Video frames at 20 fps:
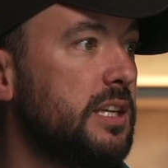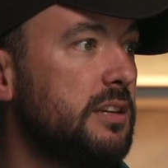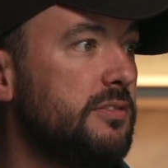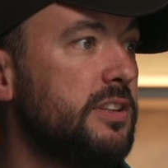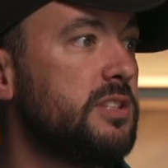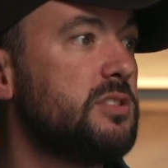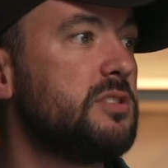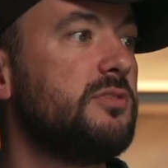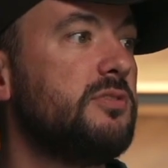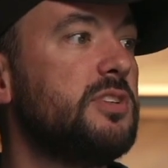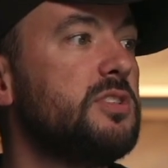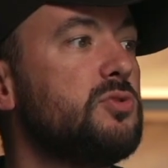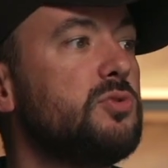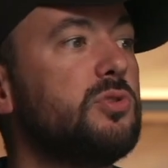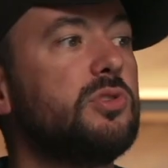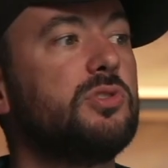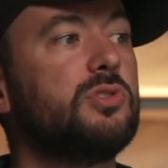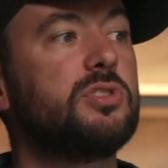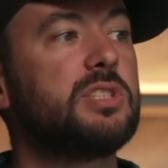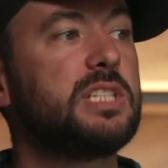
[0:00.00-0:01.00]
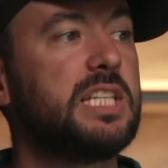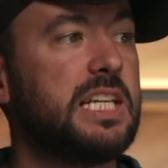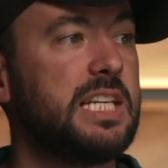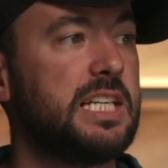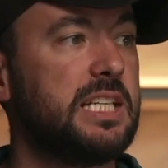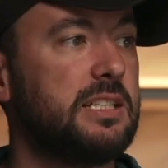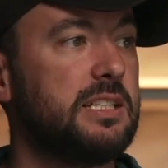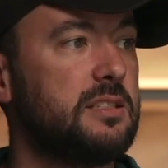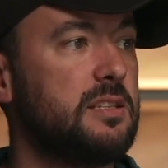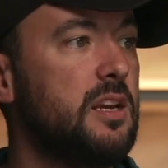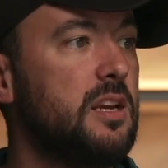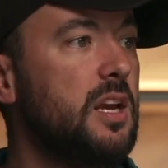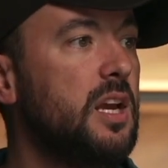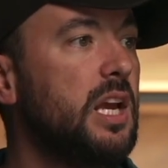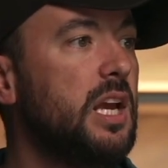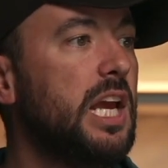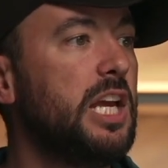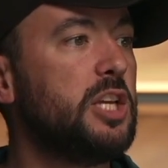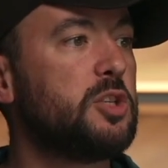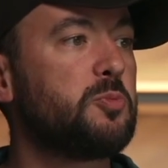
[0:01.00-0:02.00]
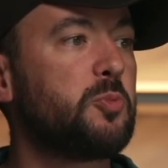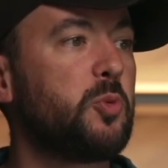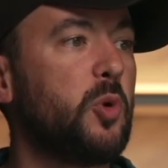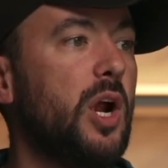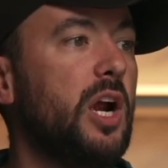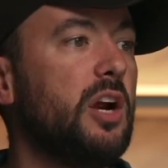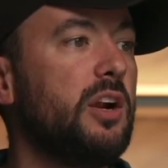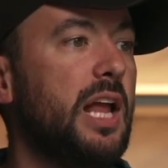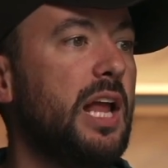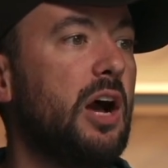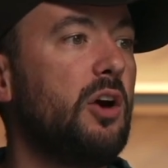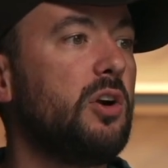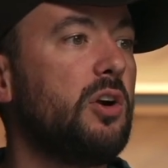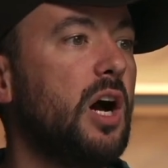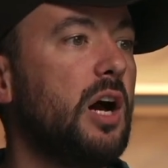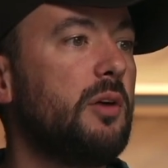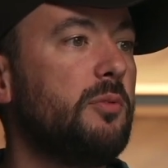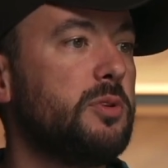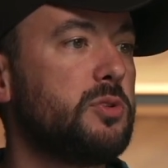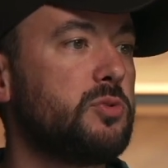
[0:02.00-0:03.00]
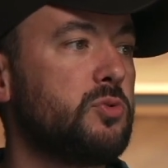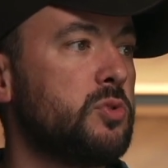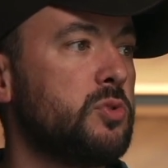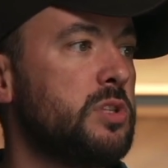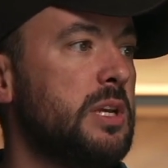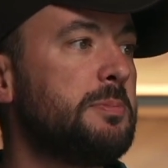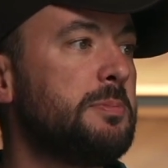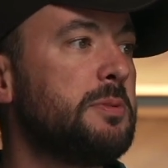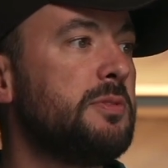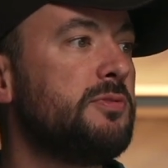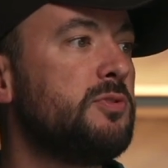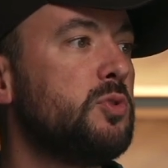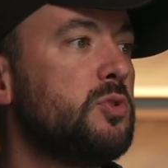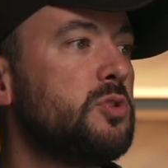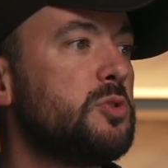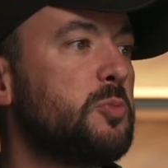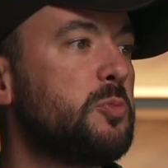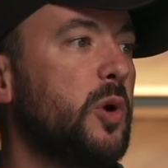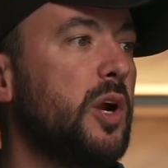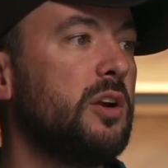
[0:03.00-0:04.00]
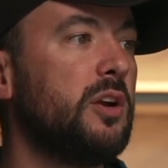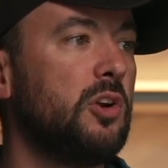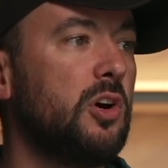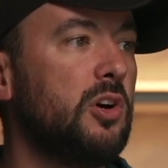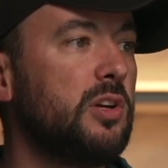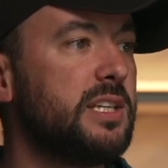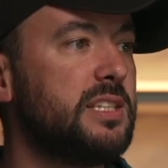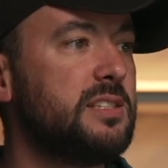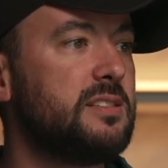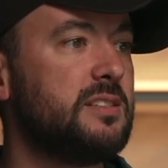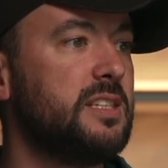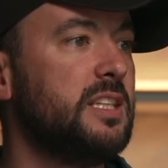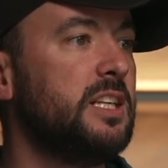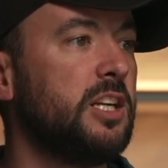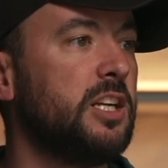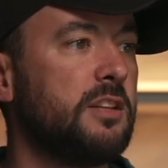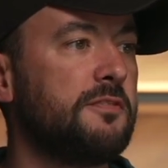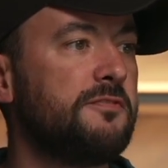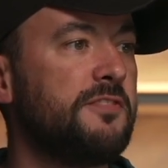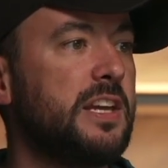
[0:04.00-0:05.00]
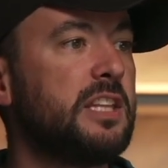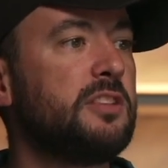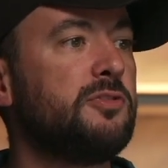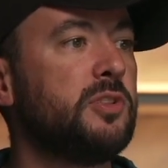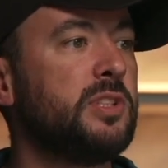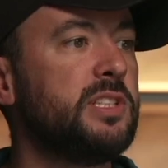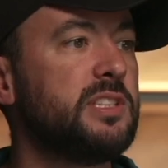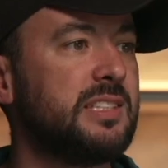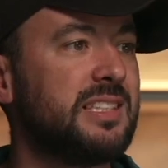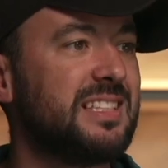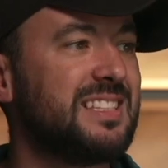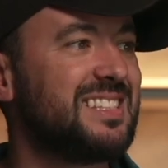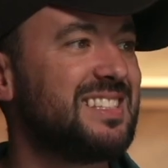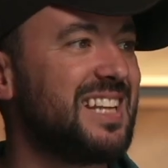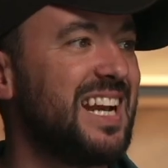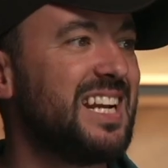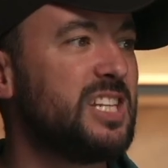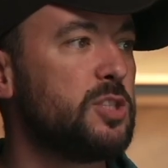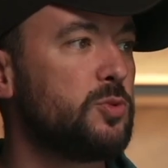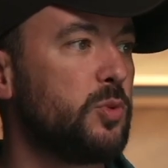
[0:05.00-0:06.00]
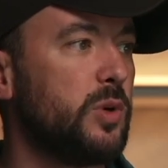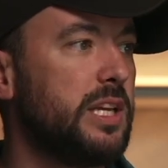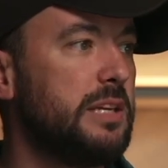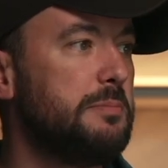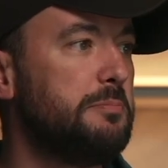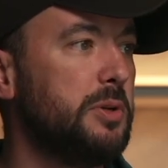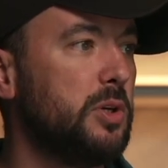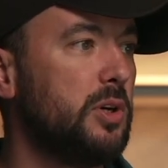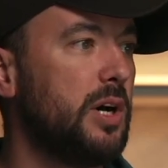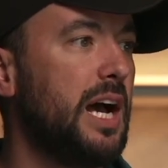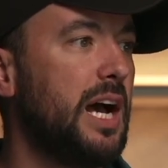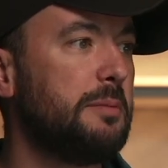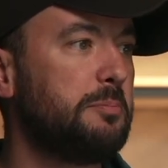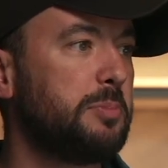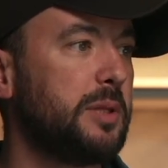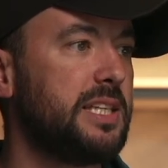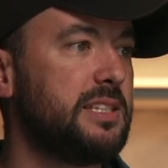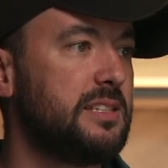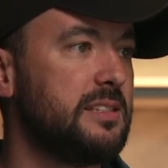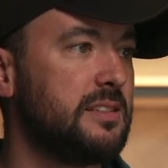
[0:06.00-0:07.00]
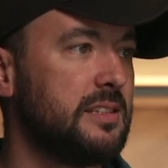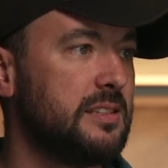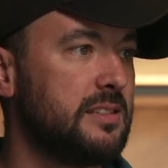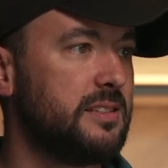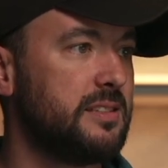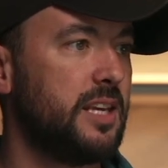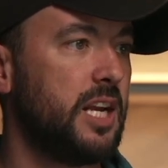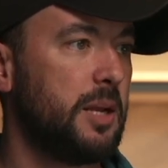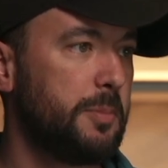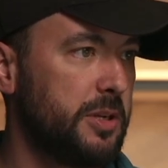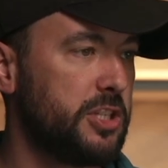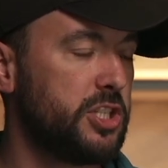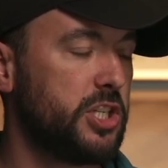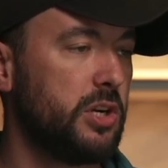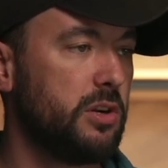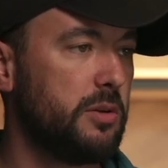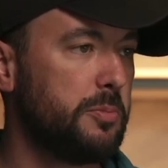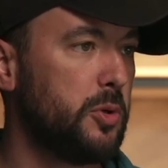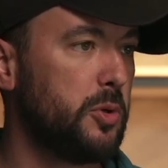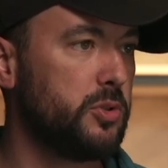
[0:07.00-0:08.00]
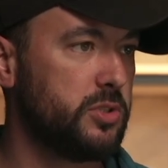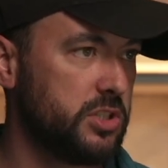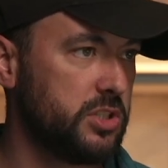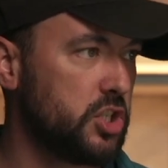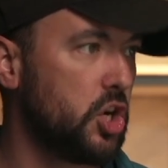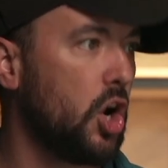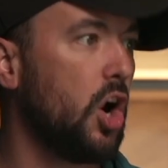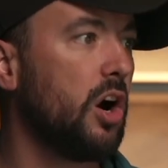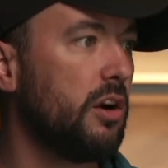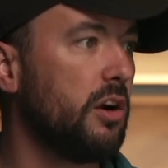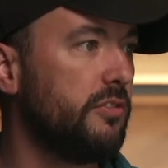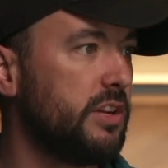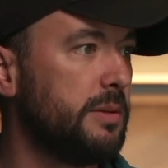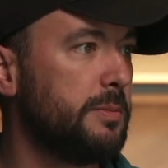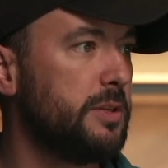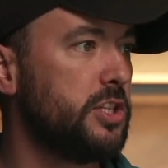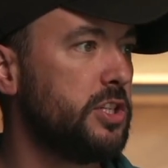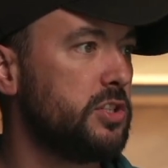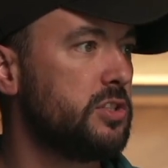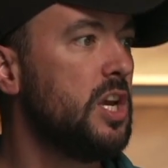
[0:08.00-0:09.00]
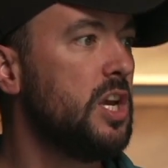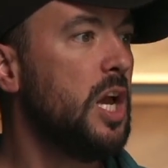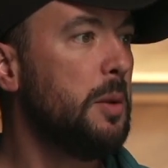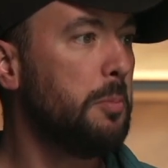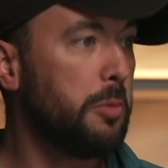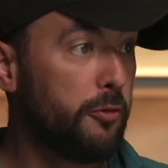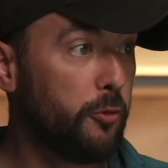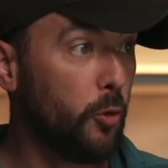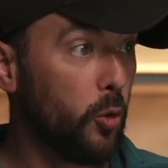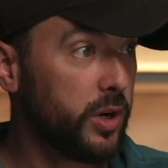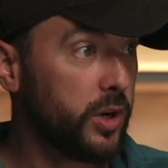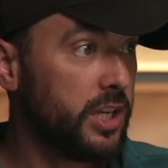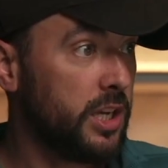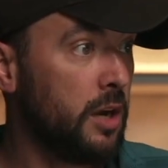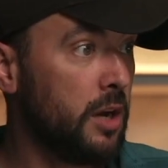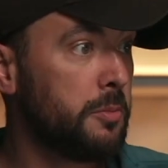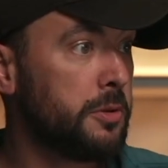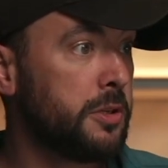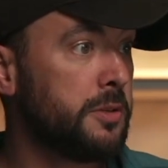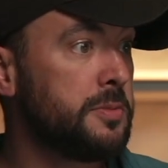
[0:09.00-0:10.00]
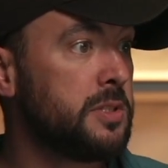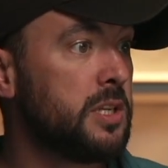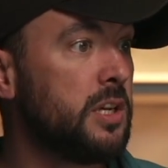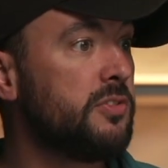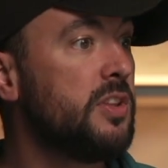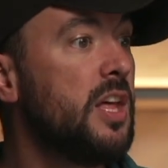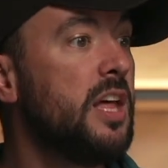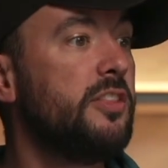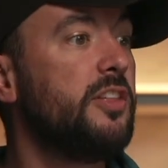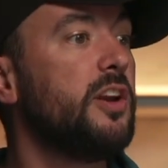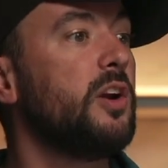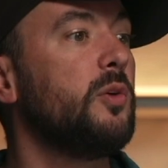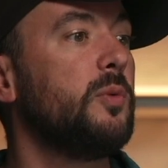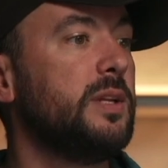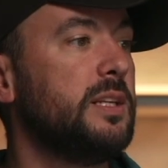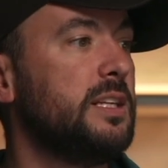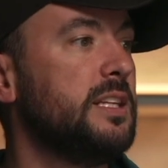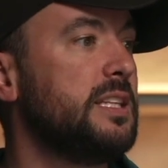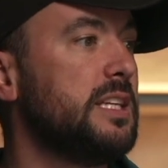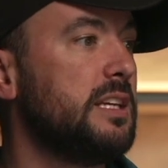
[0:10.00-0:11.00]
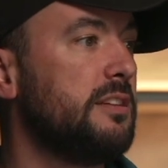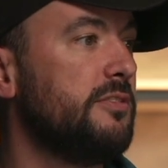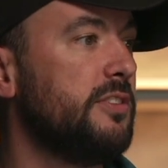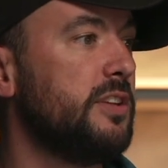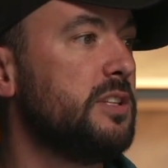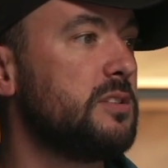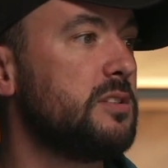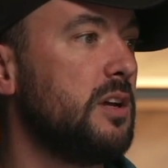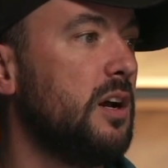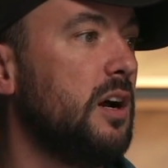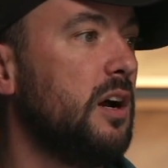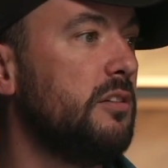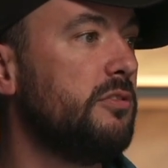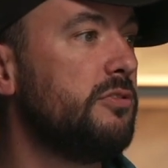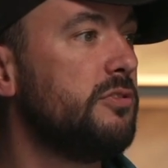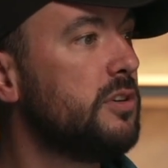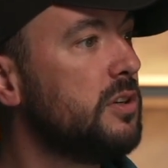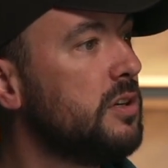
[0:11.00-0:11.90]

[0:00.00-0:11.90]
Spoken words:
events of Israel's kings. His prayer and how God was receptive to his prayer and all his sin and unfaithfulness and the sites where he built high places and set up Asherah poles and carved images before he humbled himself, they're written in the events of